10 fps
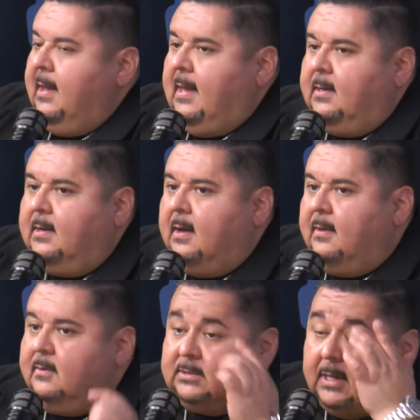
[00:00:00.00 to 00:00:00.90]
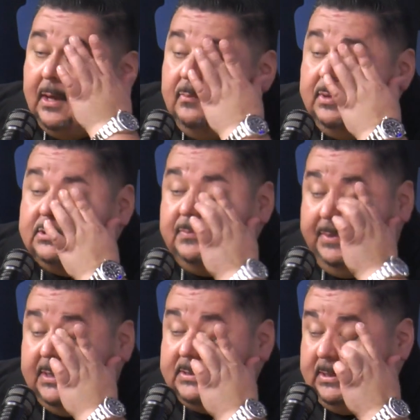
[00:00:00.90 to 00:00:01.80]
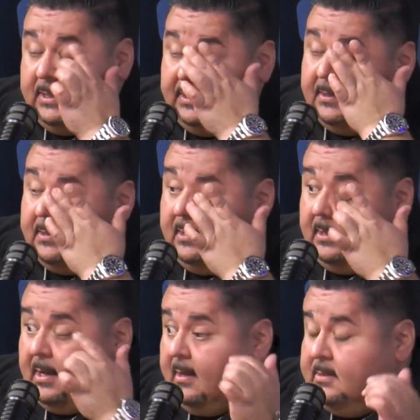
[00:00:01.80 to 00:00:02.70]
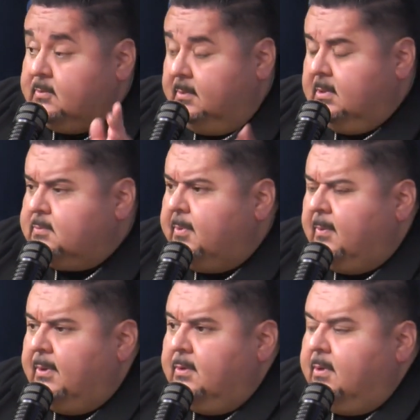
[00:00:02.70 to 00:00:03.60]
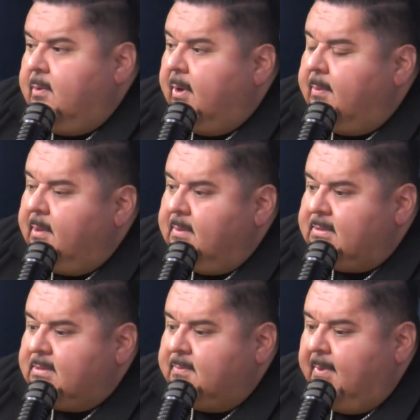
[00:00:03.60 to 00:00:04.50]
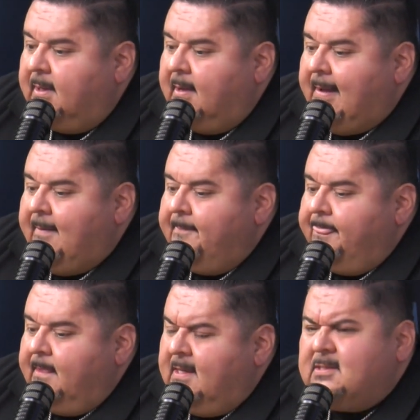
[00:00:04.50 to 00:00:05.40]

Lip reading: and there's a guy who builds pits, and he's pretty well known in the barbecue business. But he